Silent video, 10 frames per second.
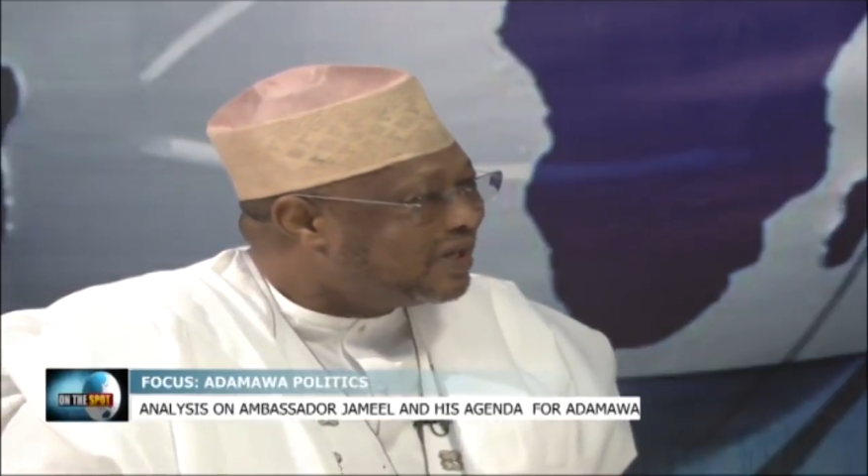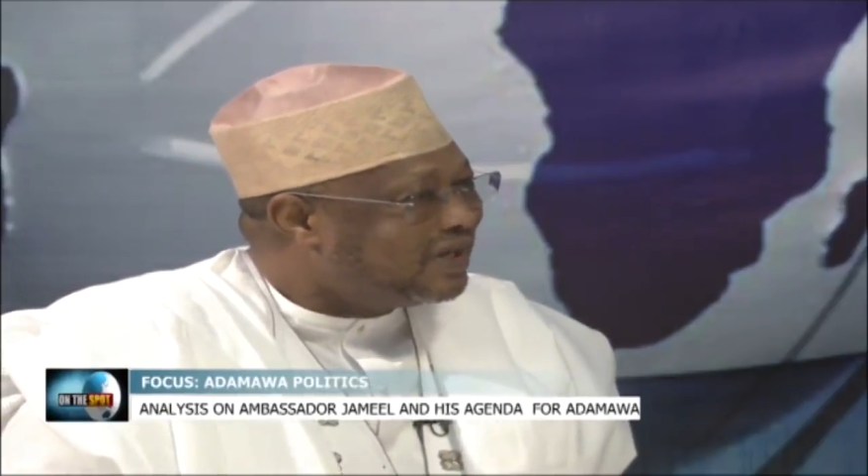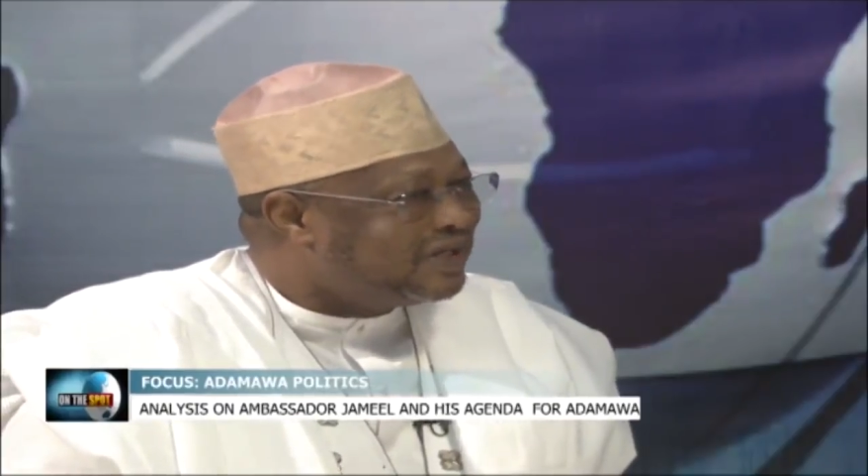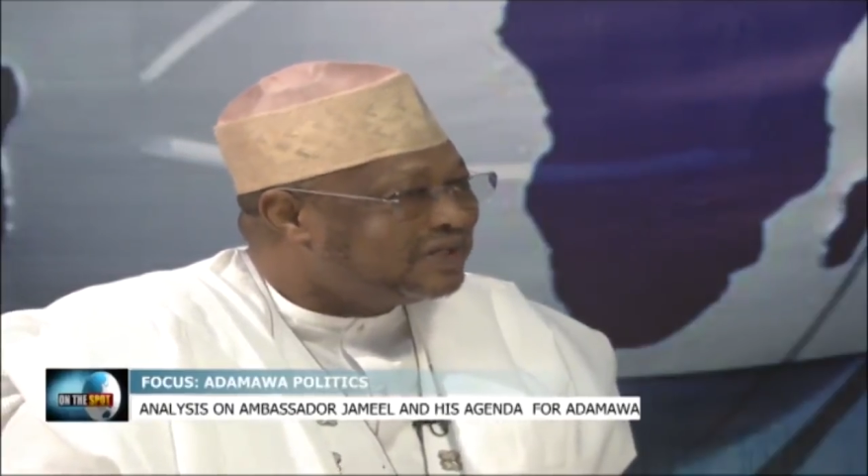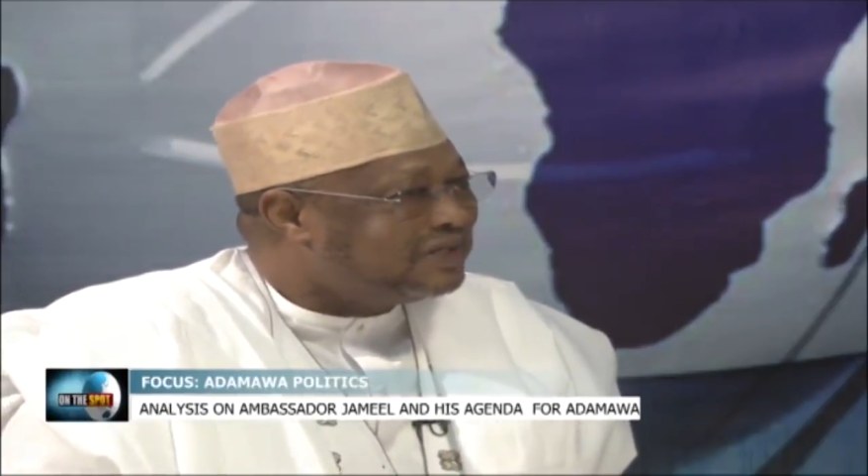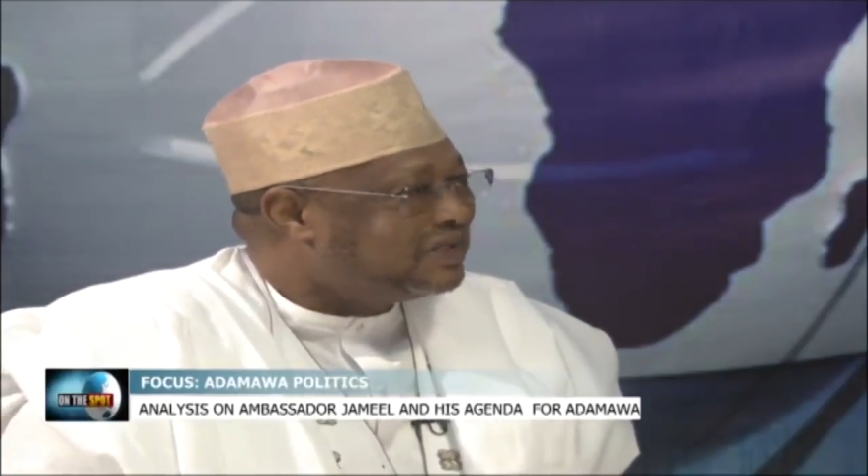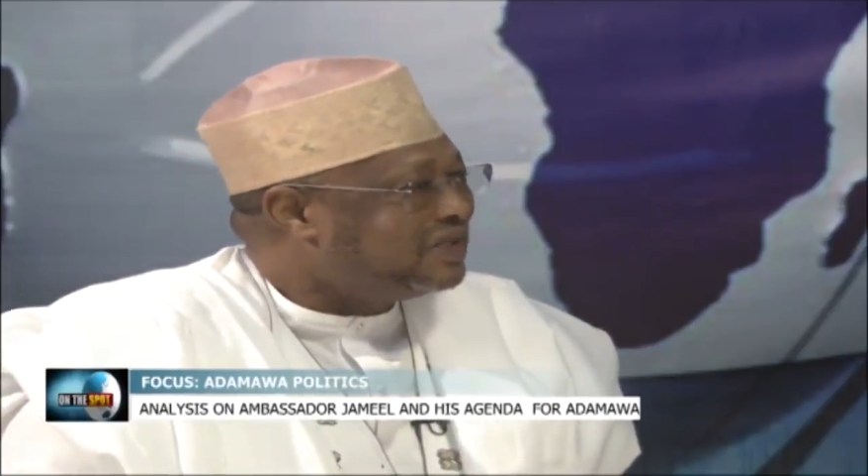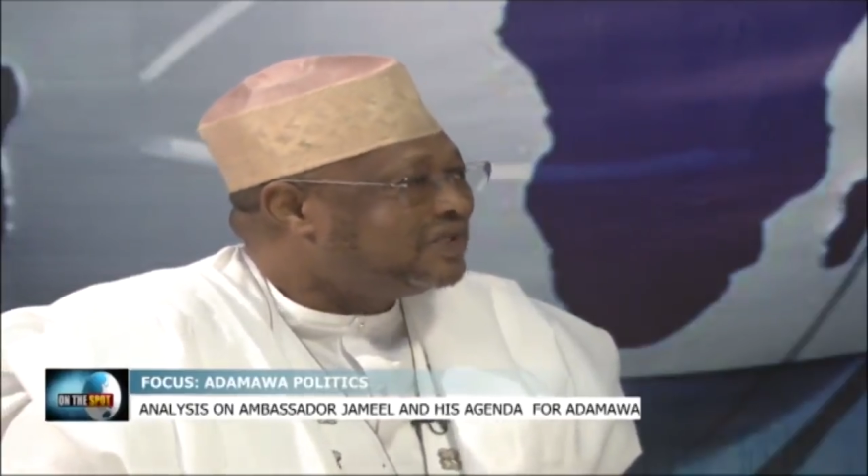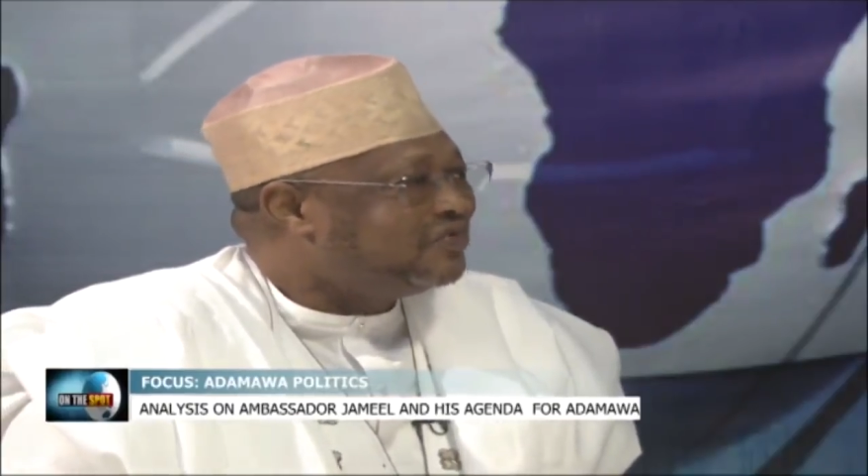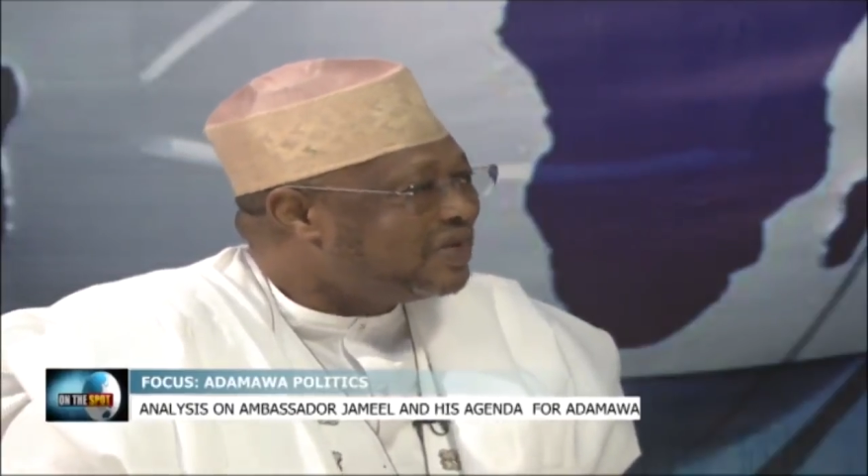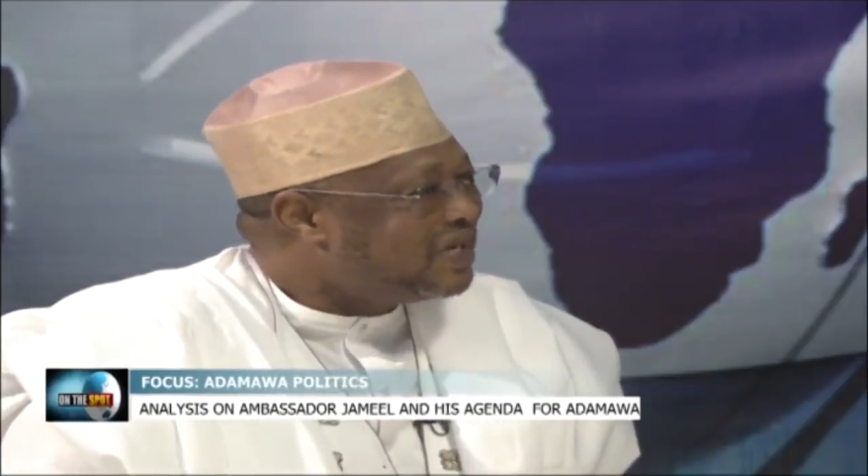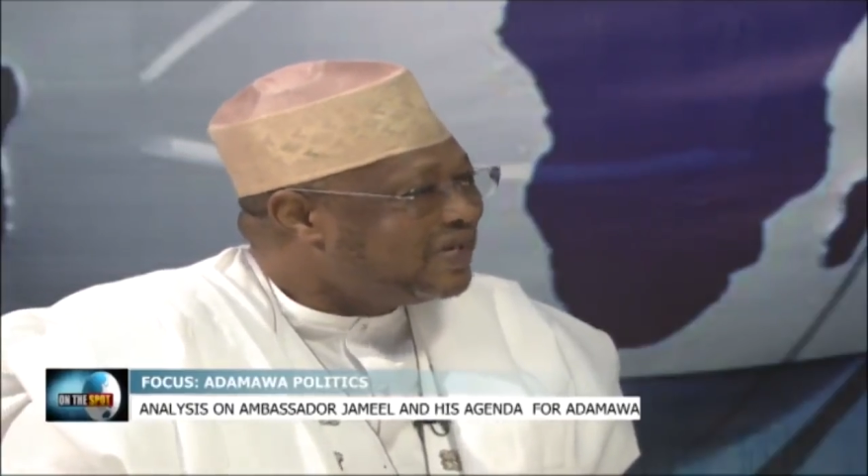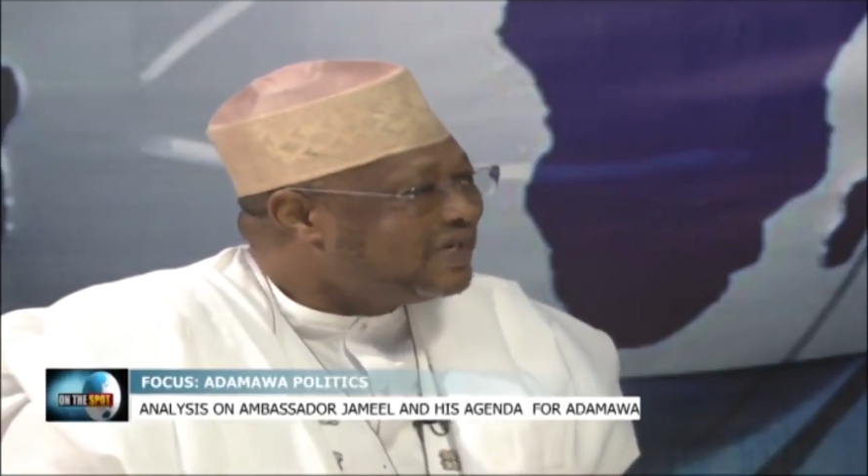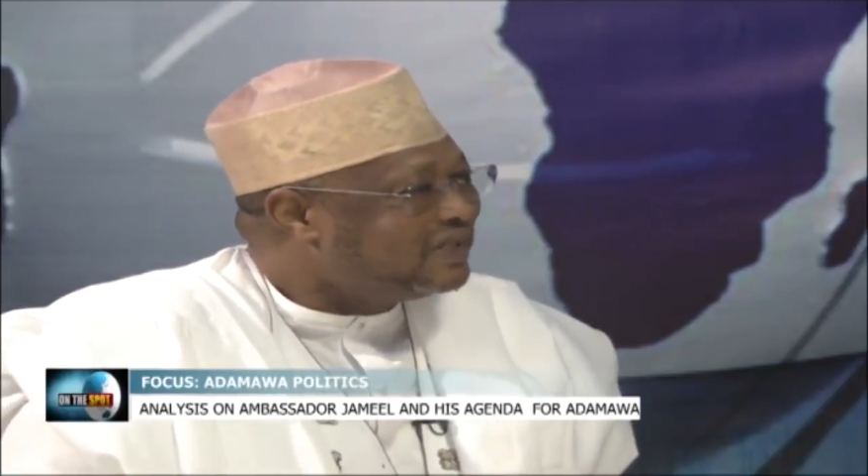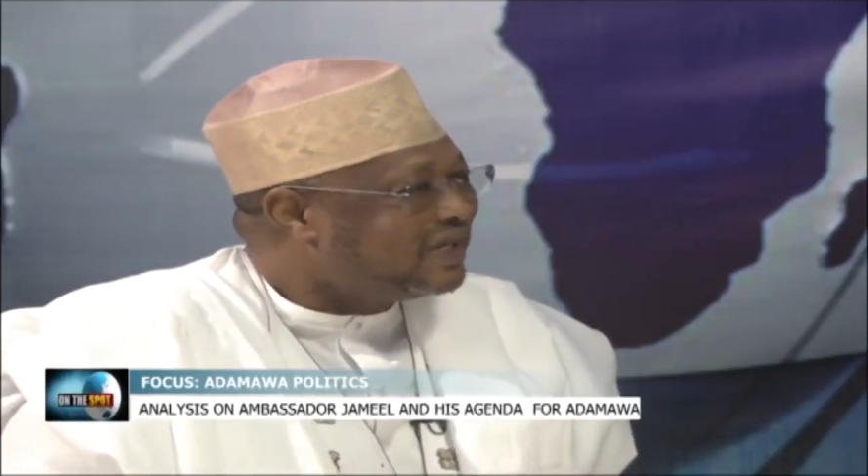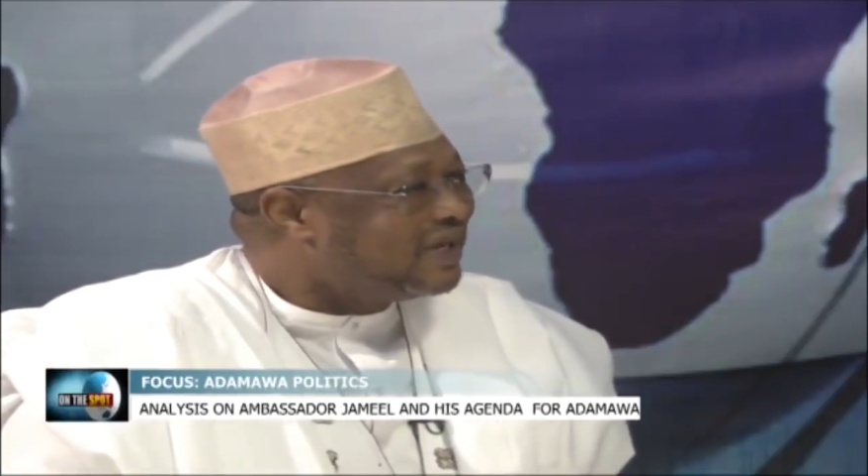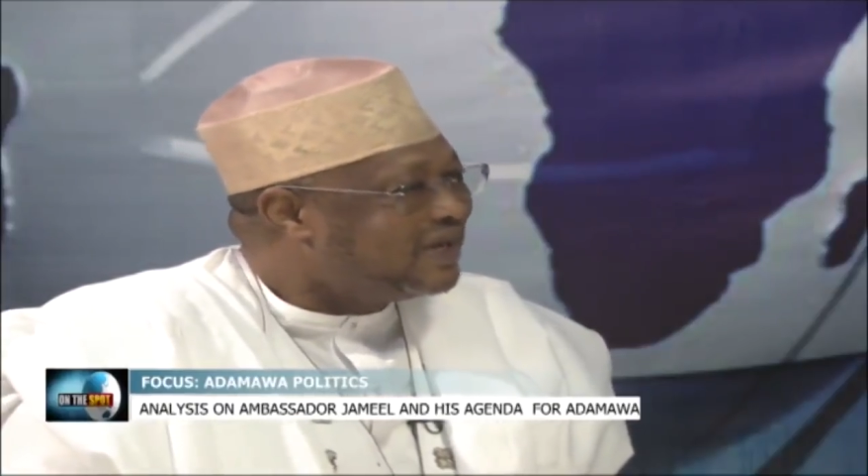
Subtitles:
is very easy.